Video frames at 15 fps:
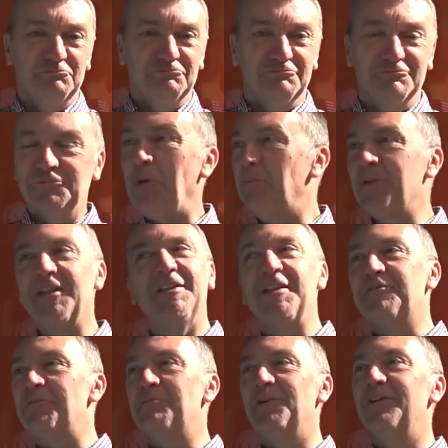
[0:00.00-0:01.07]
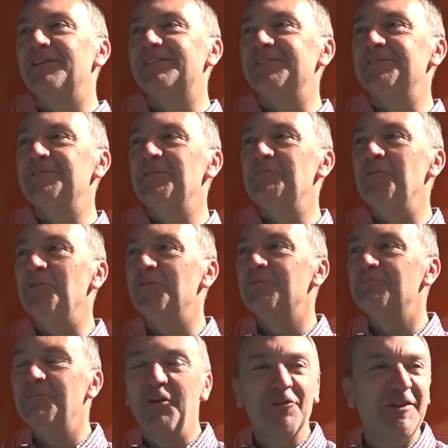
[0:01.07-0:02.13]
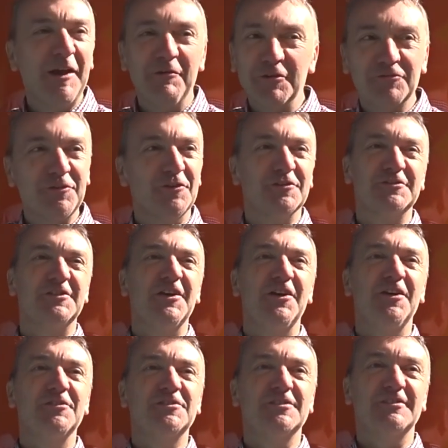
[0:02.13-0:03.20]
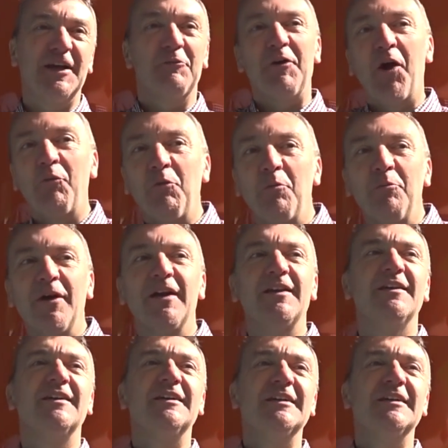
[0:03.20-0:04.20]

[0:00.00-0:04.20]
Mm, completely different person. Yeah. Monday I was full of nerves, like we all would be.